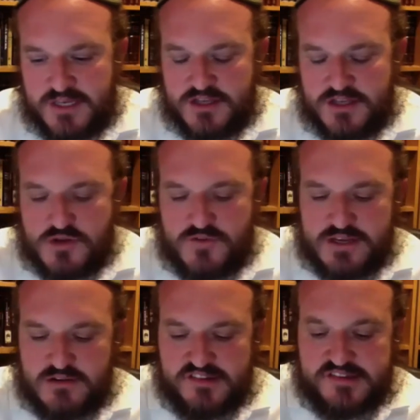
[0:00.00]
Did you ever
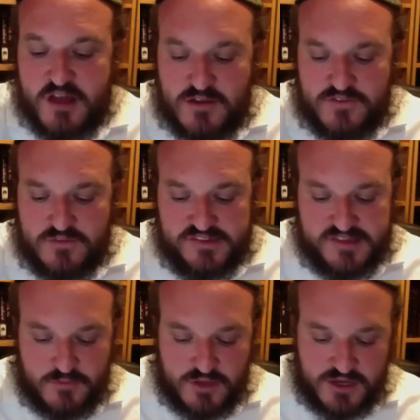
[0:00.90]
hear a song from
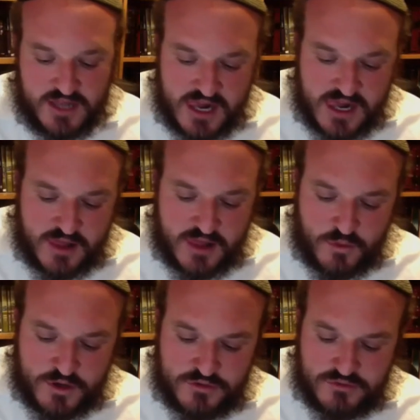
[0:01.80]
someone
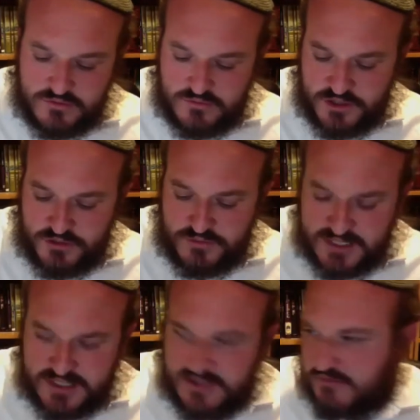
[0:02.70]
where you
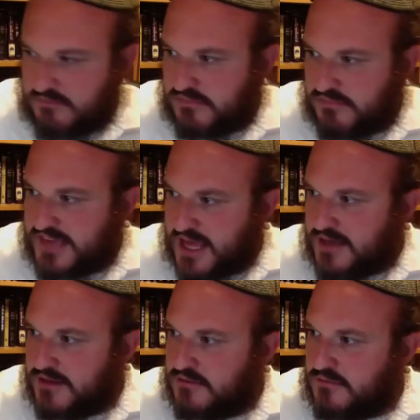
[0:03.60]
really
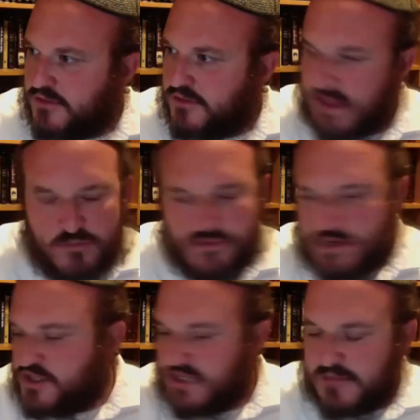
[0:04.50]
said, with Emunah
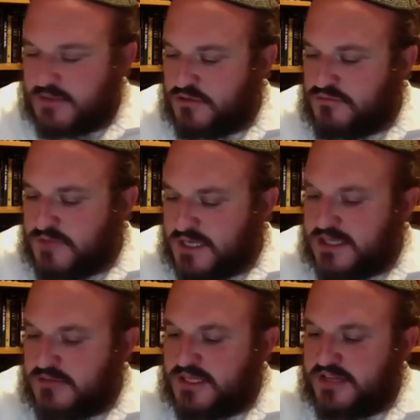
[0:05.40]
Shlema, you
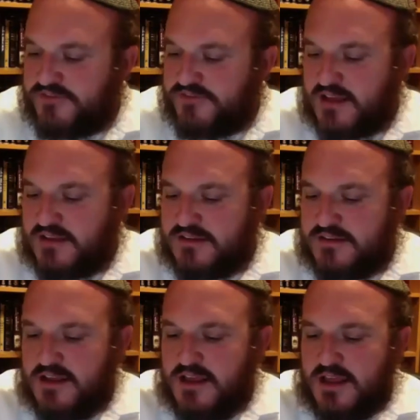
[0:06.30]
really felt
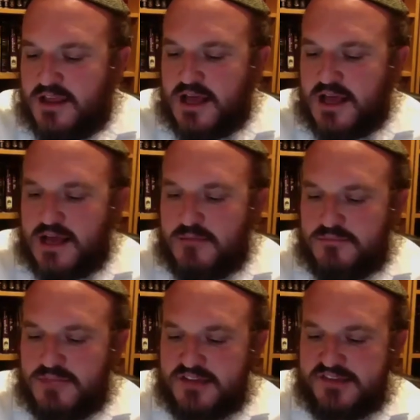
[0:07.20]

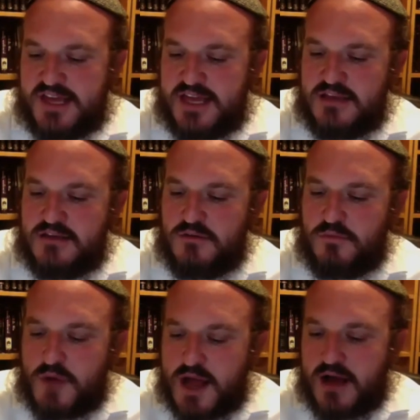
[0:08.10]
like saying,
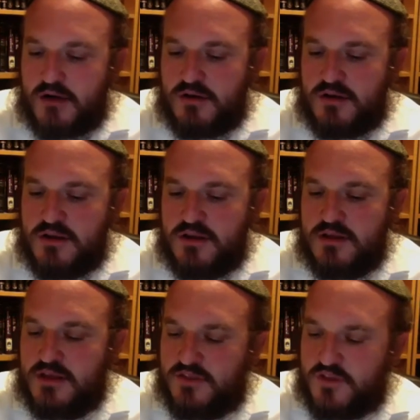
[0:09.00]
wow,
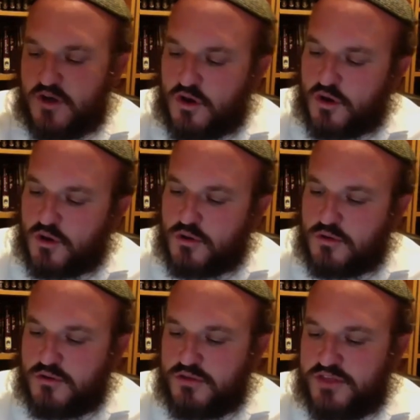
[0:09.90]
the
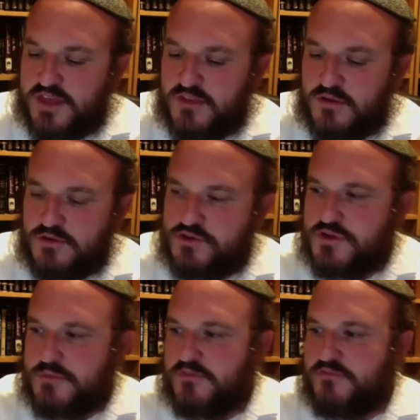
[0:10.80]
whole thing, the whole
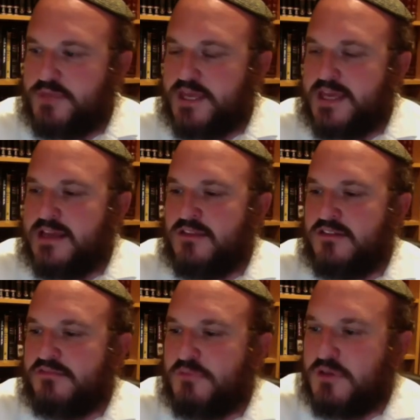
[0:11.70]
trip of being in
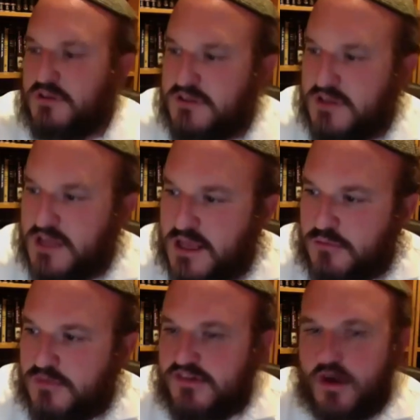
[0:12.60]
this world
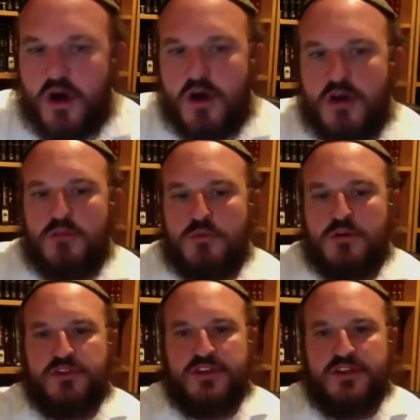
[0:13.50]
was all worth it